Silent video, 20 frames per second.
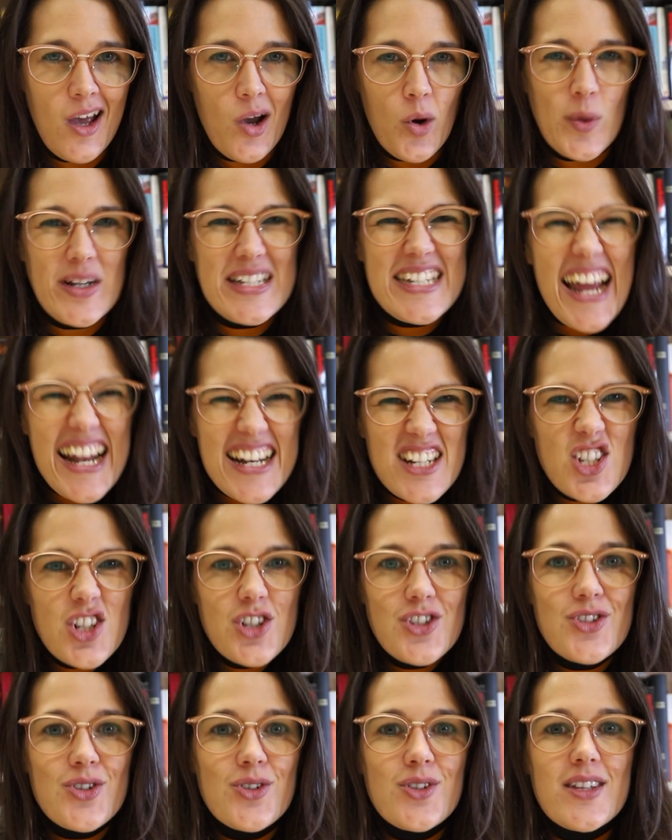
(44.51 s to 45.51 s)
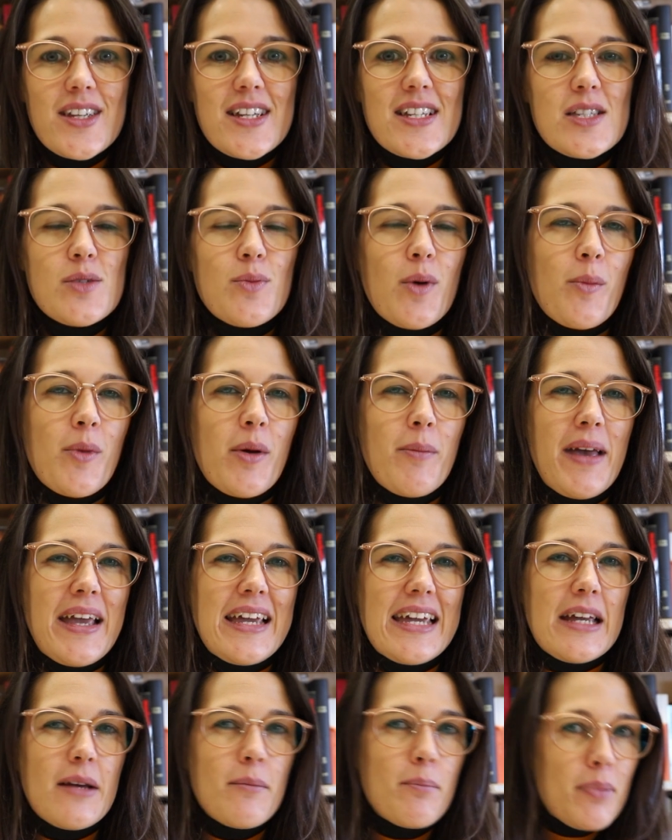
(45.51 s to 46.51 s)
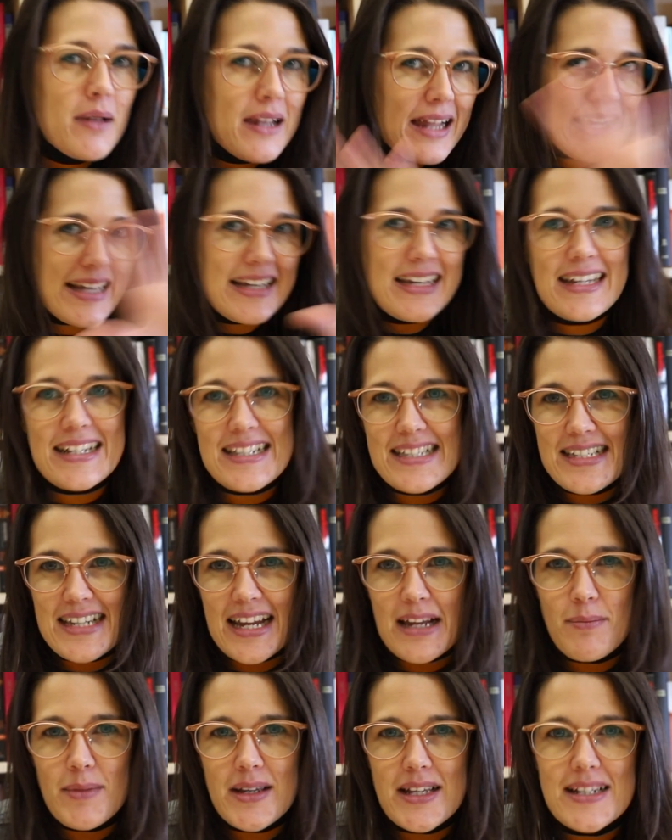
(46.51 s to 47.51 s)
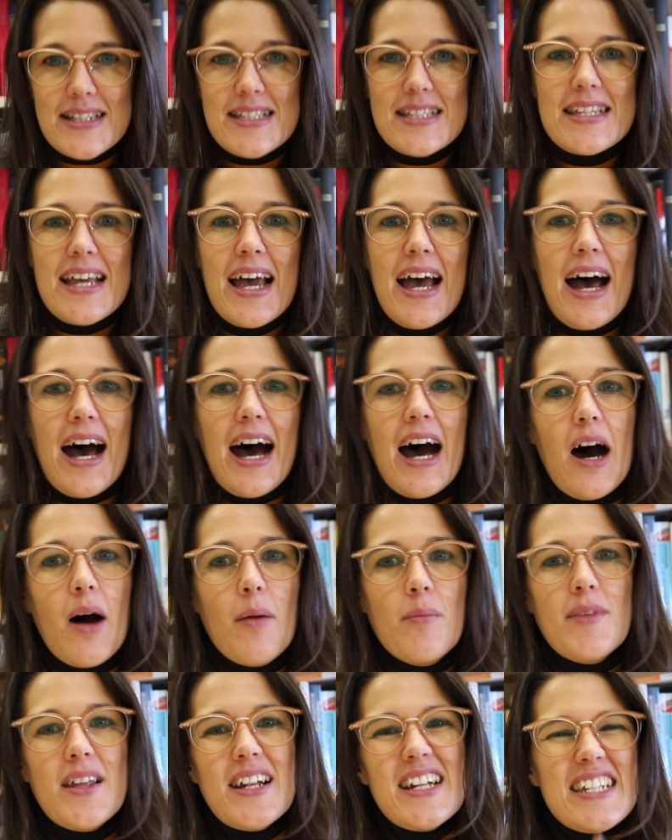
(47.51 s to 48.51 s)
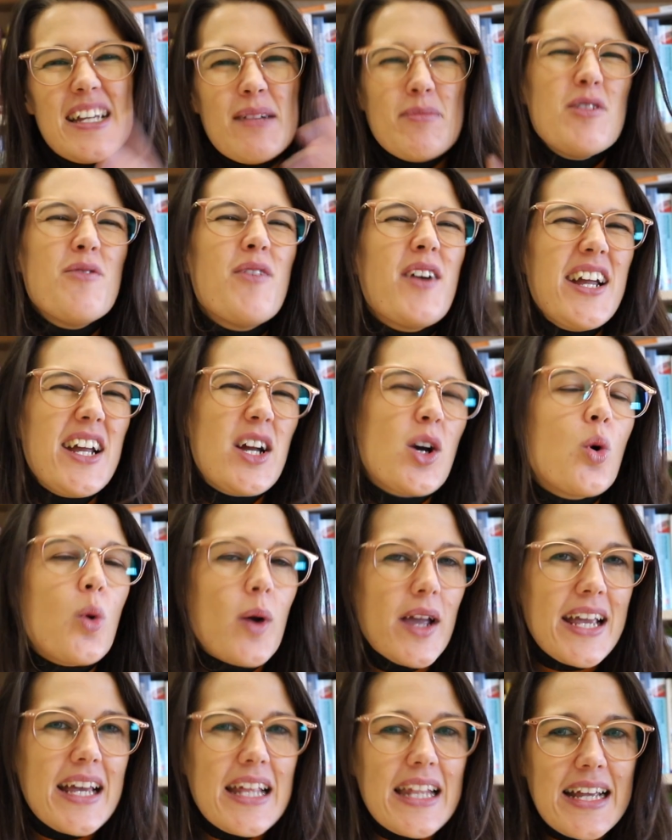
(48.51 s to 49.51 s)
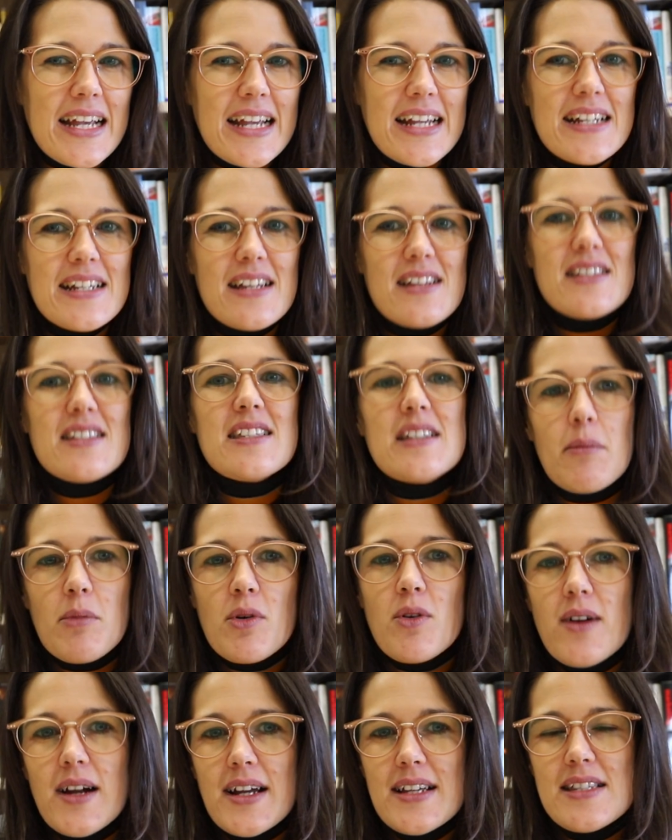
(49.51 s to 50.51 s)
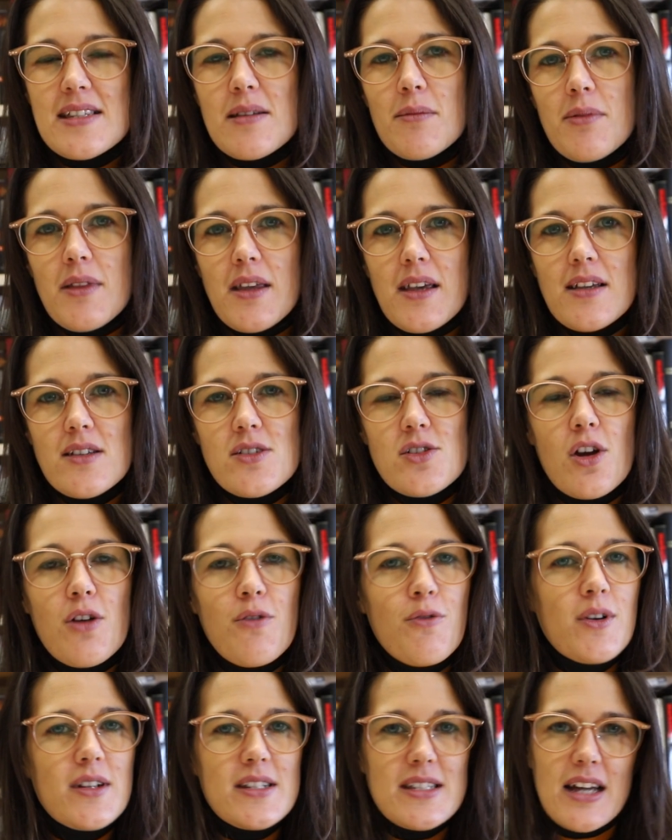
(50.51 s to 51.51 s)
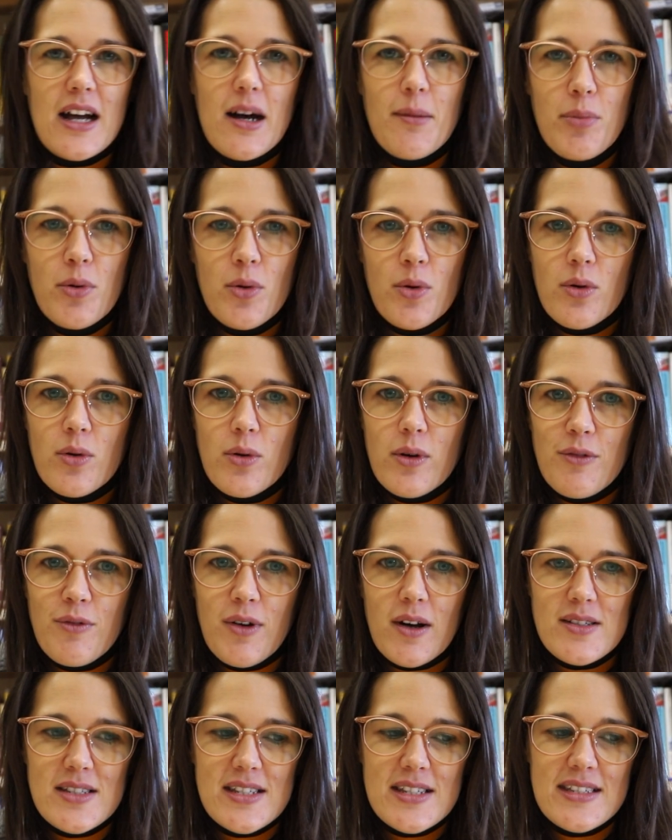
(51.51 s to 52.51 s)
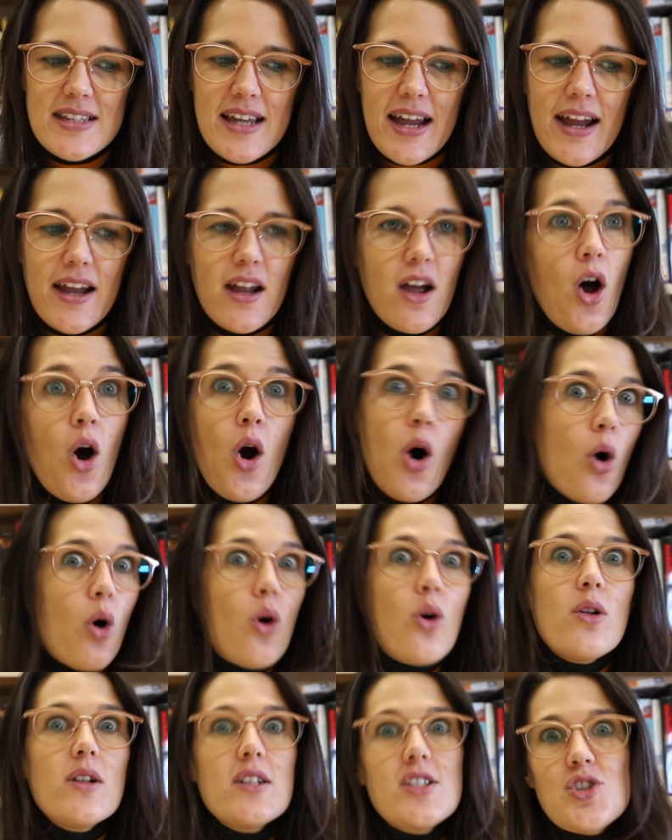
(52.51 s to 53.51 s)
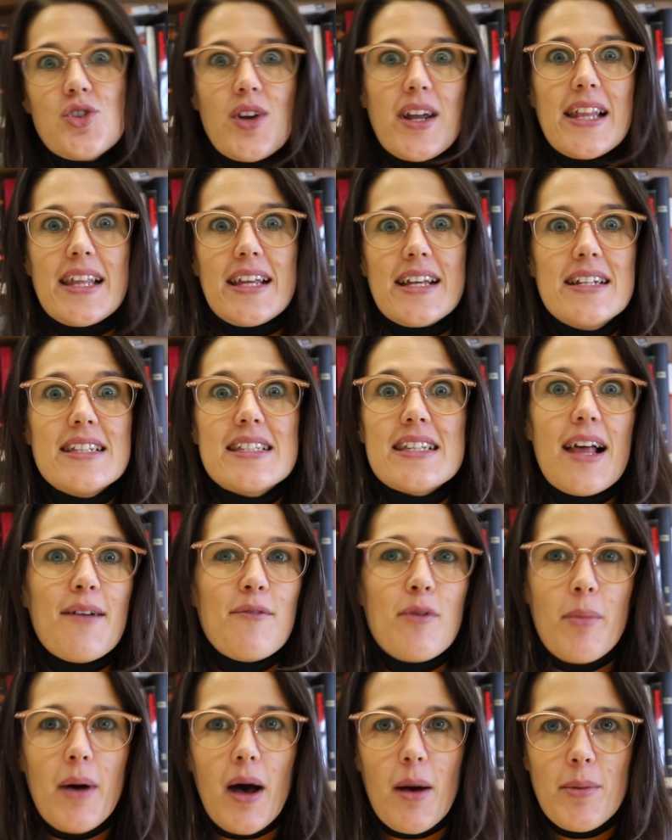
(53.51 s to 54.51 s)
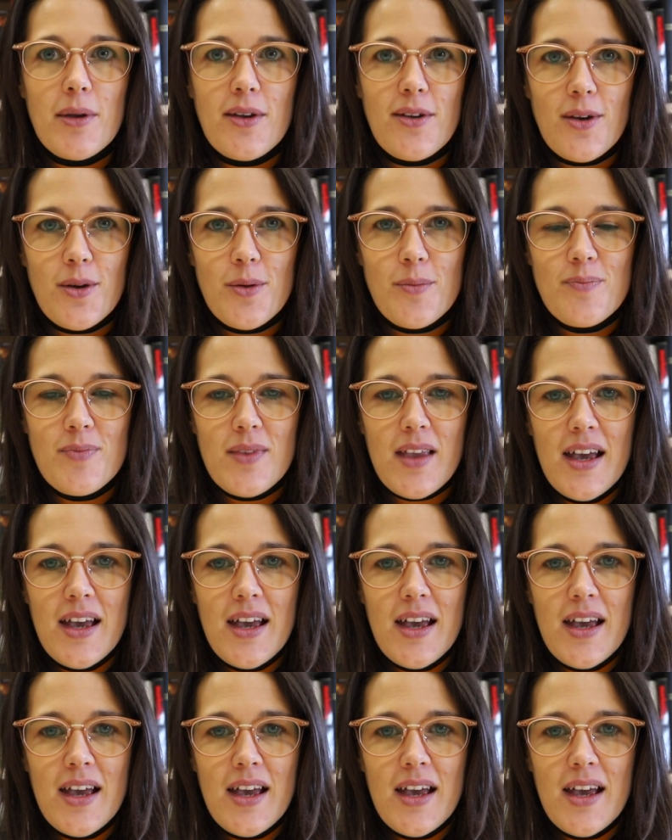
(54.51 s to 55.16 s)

We tend to do this when we're making blanket statements that attempt to very quickly summarize something. So for example, if I was to say, all Australians love a barbecue.